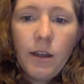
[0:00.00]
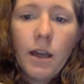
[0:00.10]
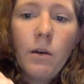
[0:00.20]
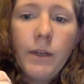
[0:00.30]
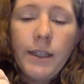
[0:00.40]

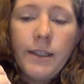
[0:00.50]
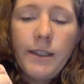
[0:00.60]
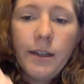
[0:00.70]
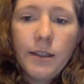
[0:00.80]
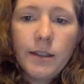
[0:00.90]
Now, when it
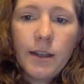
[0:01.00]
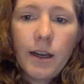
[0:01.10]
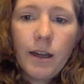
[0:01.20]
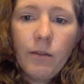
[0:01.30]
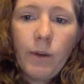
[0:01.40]
does
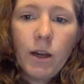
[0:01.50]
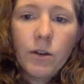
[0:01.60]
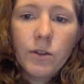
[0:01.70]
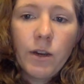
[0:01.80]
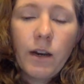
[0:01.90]
that, we
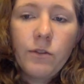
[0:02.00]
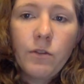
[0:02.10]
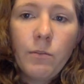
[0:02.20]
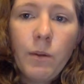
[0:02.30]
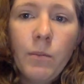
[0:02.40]
also have
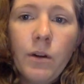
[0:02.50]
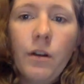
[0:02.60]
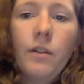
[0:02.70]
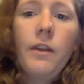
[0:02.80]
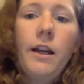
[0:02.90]
to
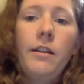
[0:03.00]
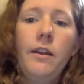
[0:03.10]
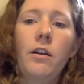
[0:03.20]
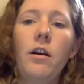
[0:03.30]
remember that there